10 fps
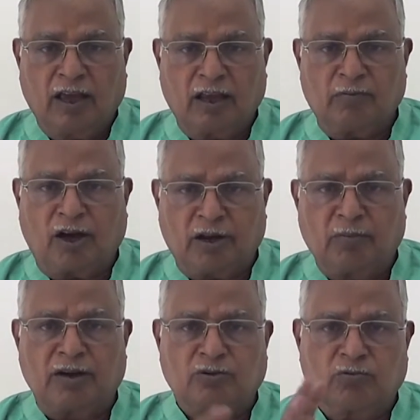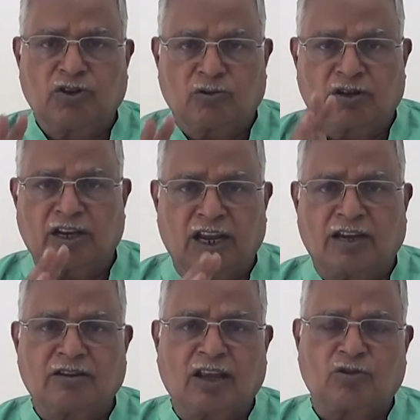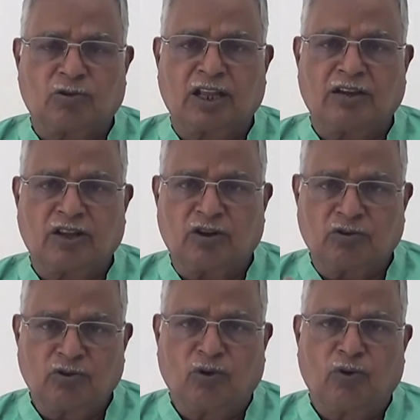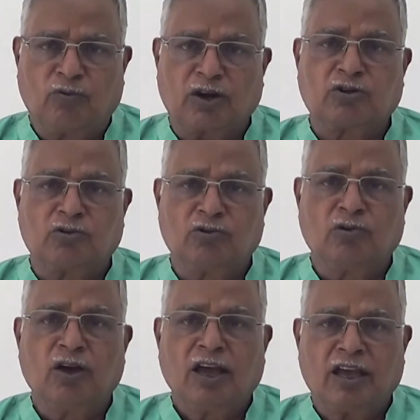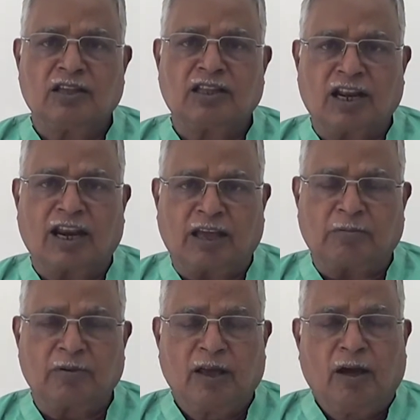environment we should create so that they know what to do in their life.